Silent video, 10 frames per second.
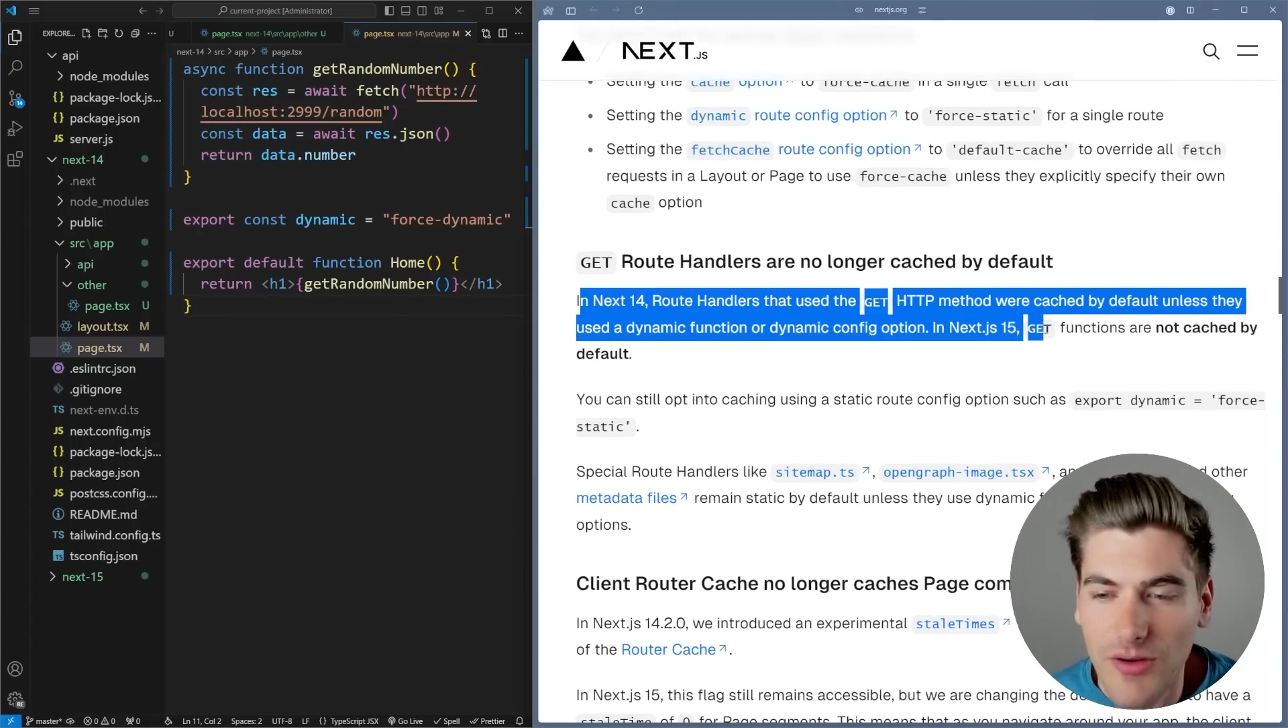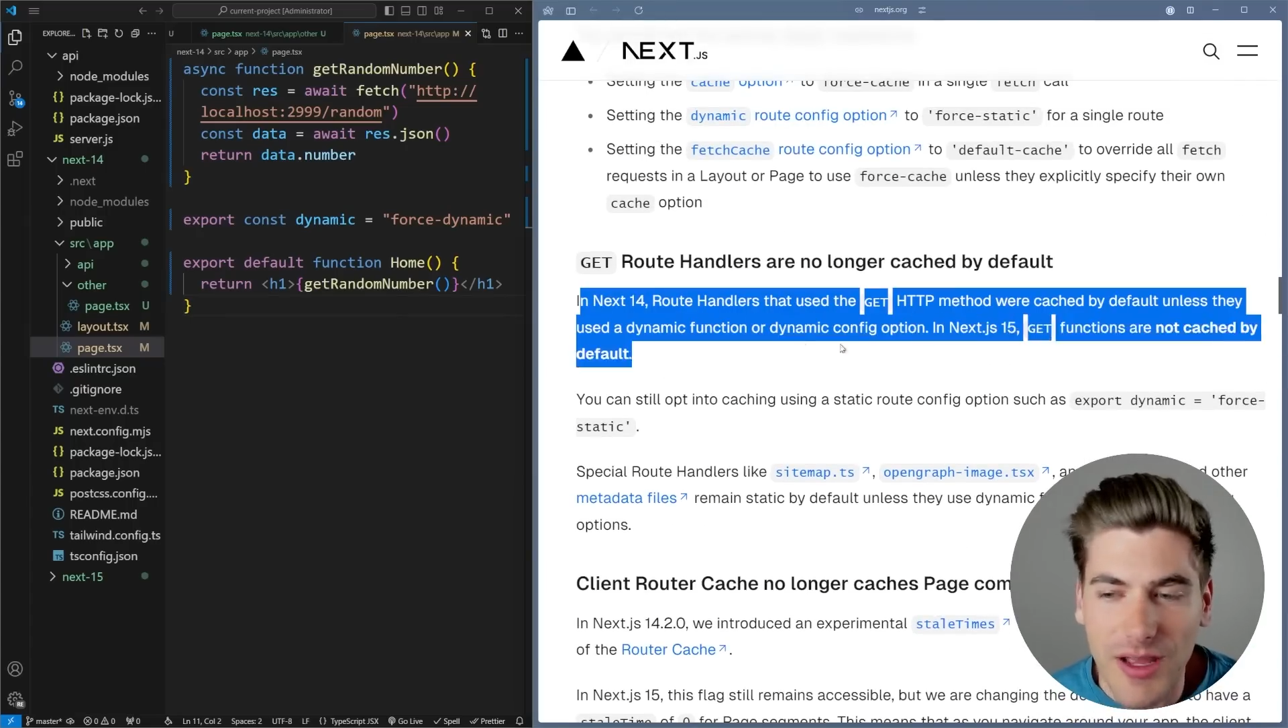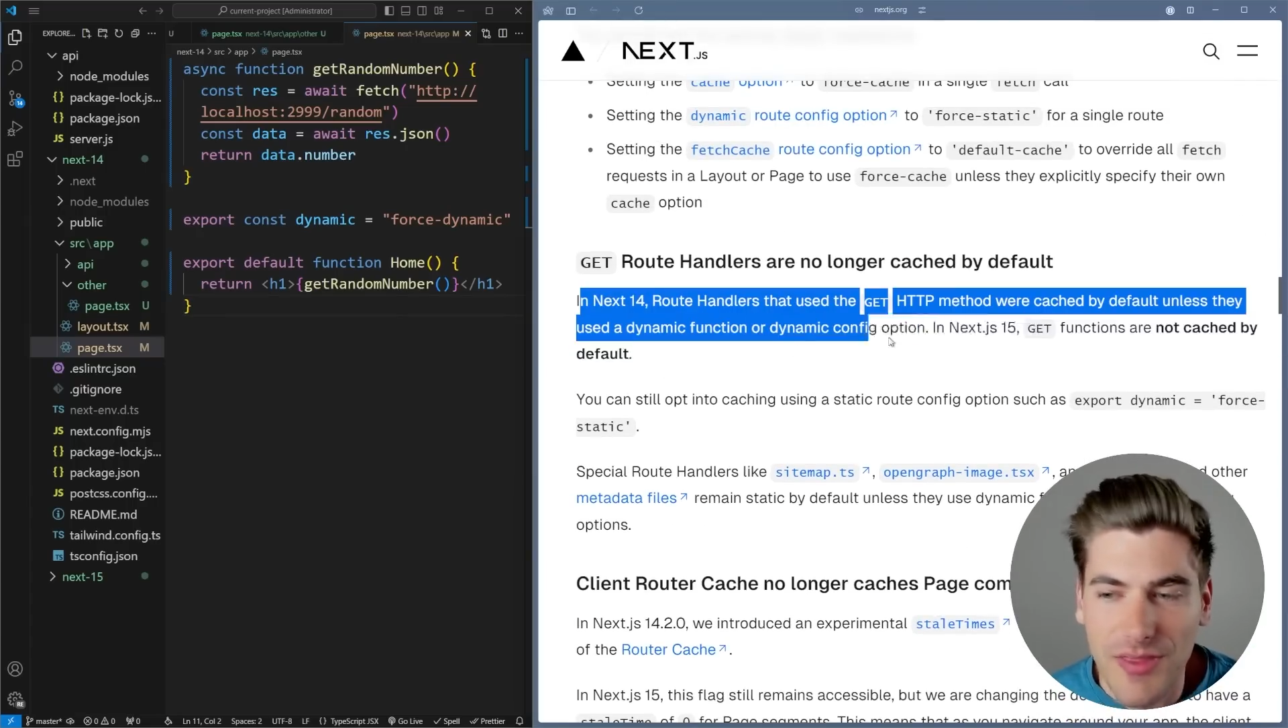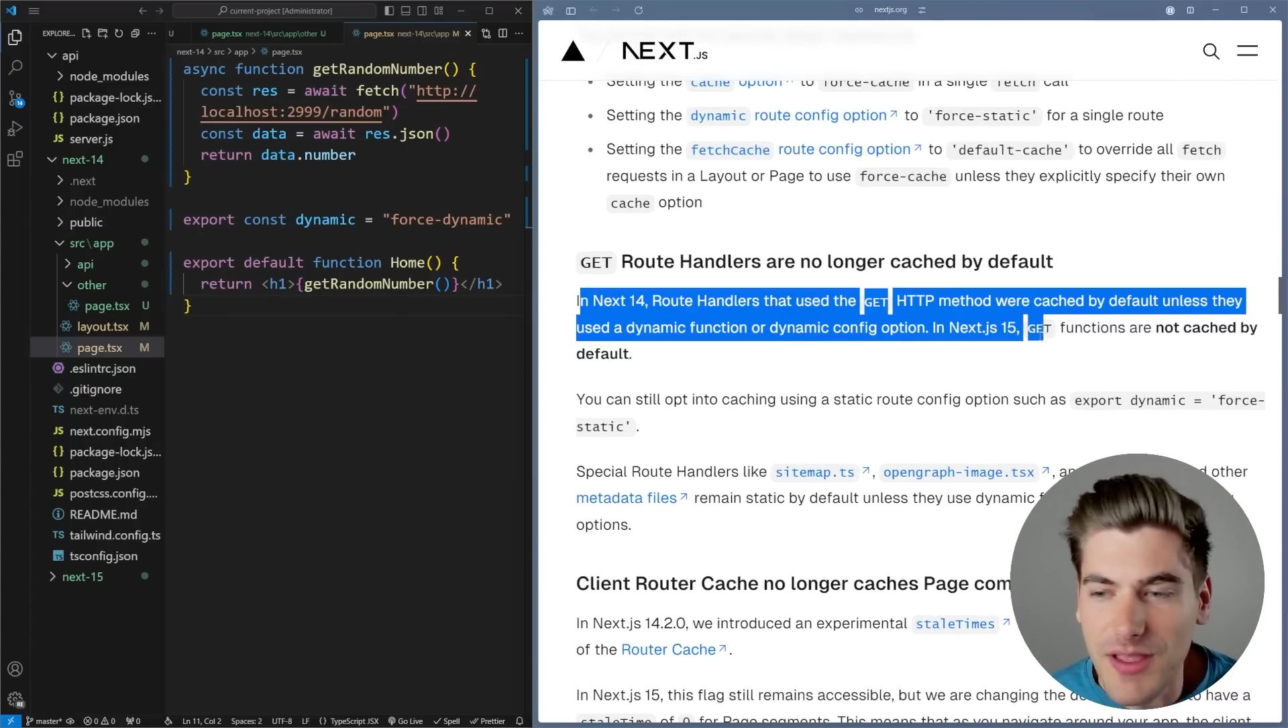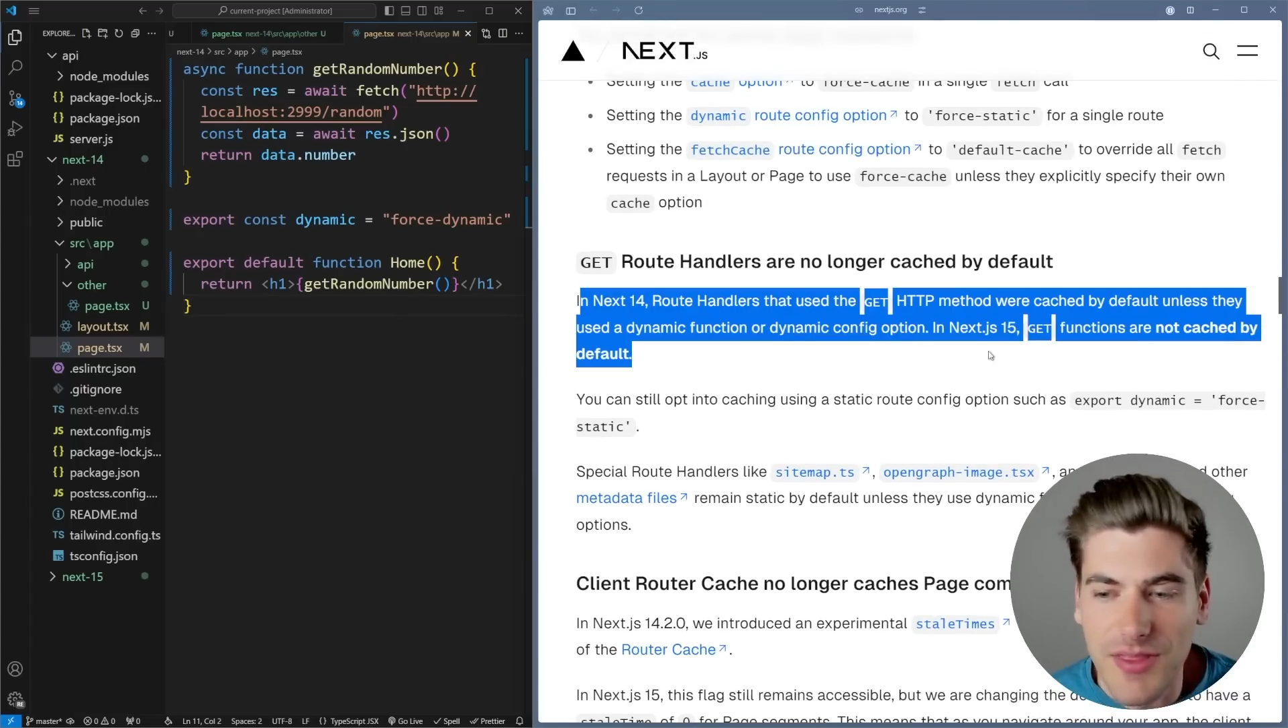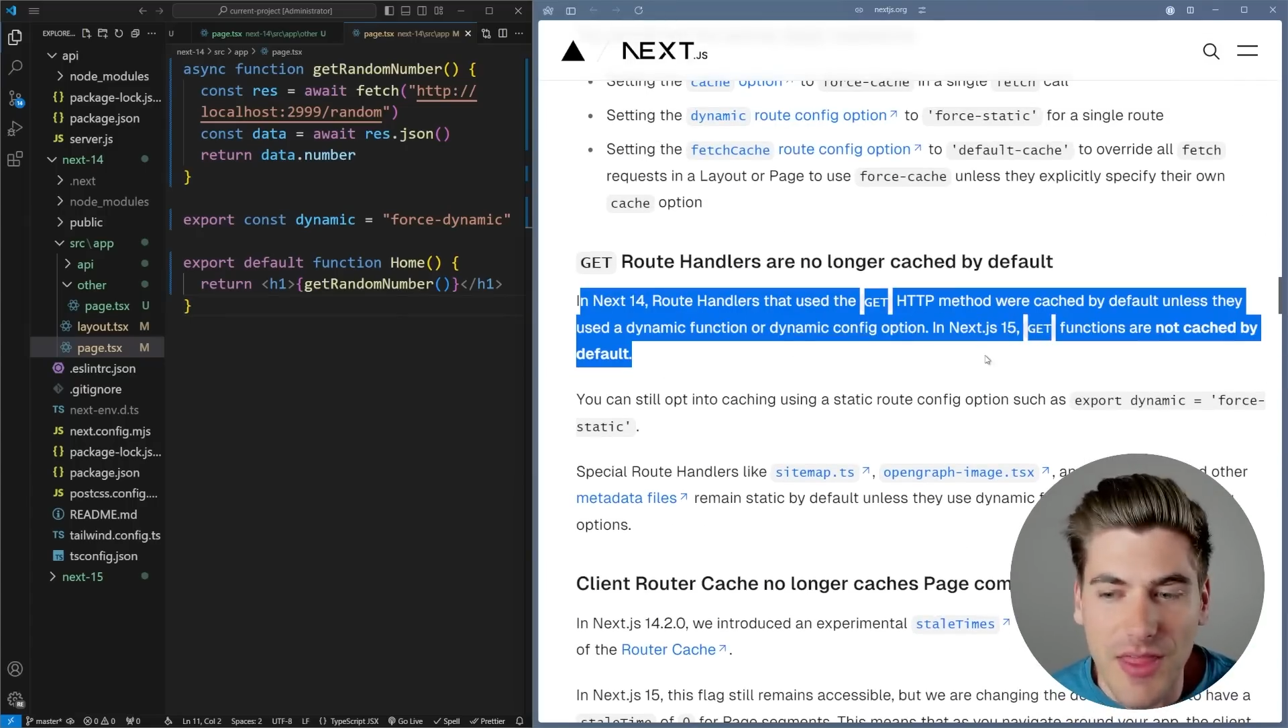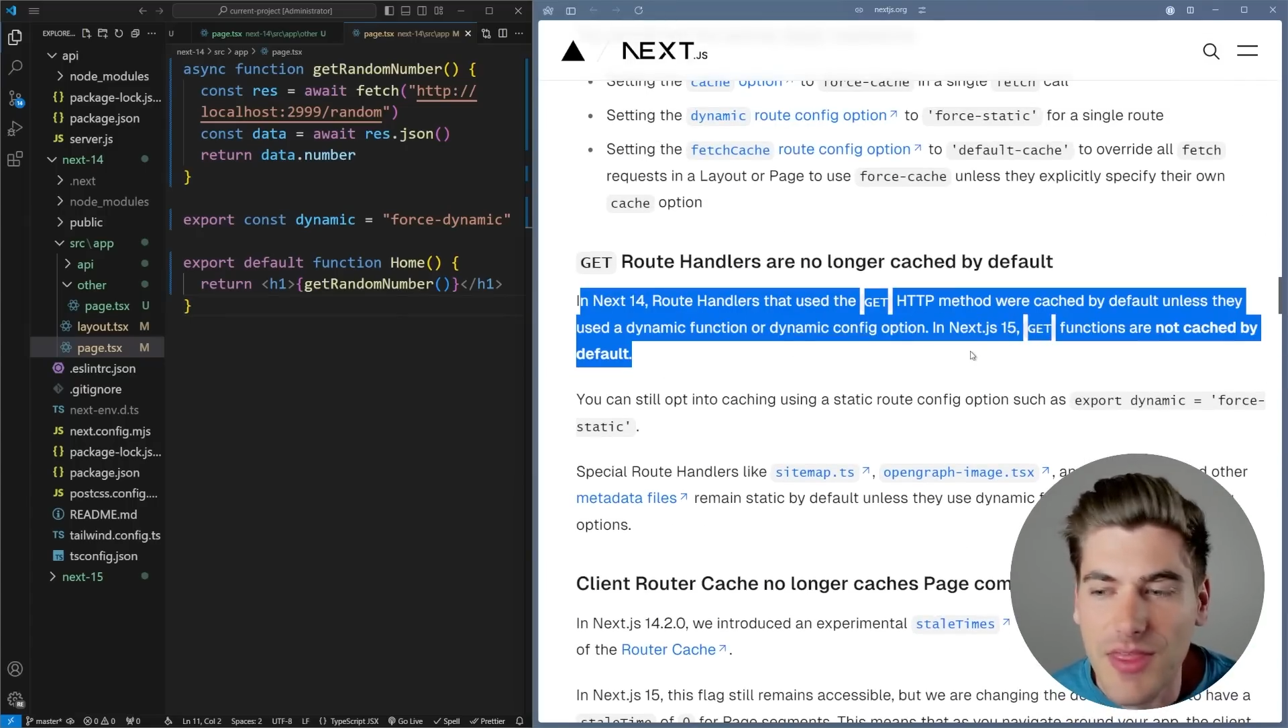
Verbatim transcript: and I think that